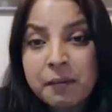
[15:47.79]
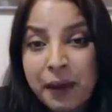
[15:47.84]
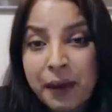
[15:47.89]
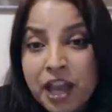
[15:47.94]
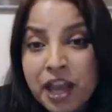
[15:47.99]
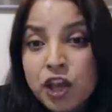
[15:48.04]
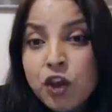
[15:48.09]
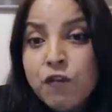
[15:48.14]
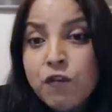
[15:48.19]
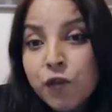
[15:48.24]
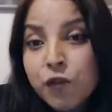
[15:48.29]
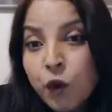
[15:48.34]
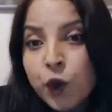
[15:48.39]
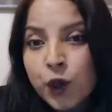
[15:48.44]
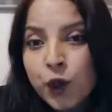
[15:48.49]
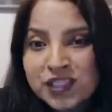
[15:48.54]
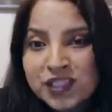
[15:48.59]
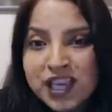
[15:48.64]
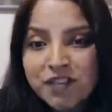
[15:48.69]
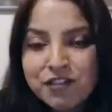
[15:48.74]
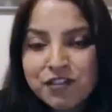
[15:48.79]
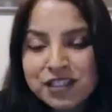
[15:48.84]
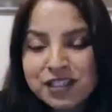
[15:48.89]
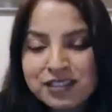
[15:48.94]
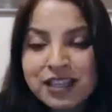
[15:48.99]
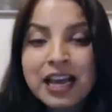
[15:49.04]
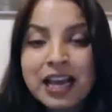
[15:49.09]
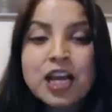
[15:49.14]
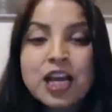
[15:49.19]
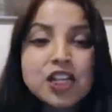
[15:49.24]
pay you for your
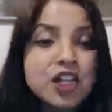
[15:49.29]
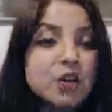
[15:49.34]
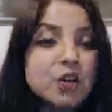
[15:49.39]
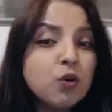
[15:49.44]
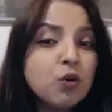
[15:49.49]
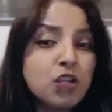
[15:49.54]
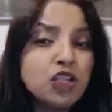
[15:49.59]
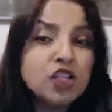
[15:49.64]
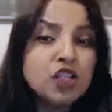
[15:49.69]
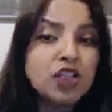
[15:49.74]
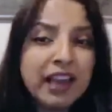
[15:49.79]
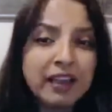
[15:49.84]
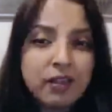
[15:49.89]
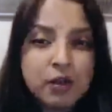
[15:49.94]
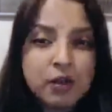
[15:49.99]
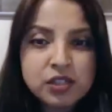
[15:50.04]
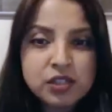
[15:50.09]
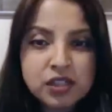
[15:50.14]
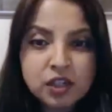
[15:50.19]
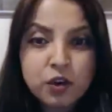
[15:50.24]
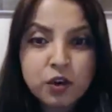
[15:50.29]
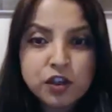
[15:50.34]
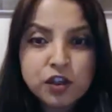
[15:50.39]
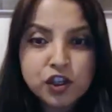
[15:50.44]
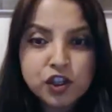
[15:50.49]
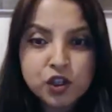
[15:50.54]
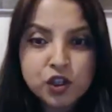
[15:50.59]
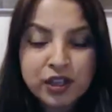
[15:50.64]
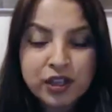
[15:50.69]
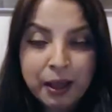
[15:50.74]
services in order to get those
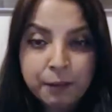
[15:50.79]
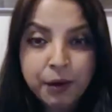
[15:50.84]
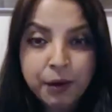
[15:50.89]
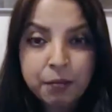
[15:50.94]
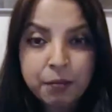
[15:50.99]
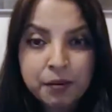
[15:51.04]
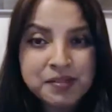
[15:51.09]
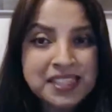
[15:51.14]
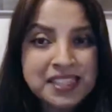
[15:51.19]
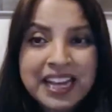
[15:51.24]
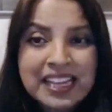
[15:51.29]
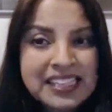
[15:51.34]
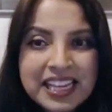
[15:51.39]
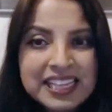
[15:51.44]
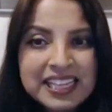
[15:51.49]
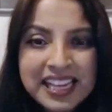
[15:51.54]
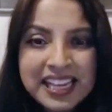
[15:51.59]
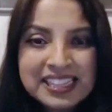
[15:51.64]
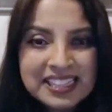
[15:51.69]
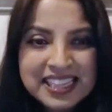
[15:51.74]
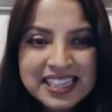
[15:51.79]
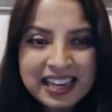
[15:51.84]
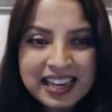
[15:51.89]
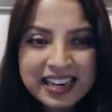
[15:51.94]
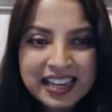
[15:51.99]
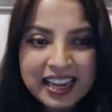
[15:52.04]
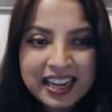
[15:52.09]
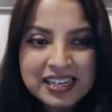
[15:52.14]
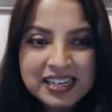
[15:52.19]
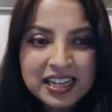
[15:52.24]
solutions to their problems. That's
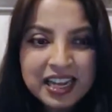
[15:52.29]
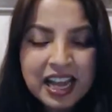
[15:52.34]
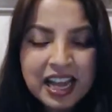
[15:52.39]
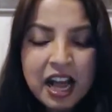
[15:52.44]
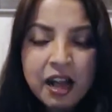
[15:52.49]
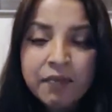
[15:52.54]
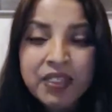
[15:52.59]
exactly it.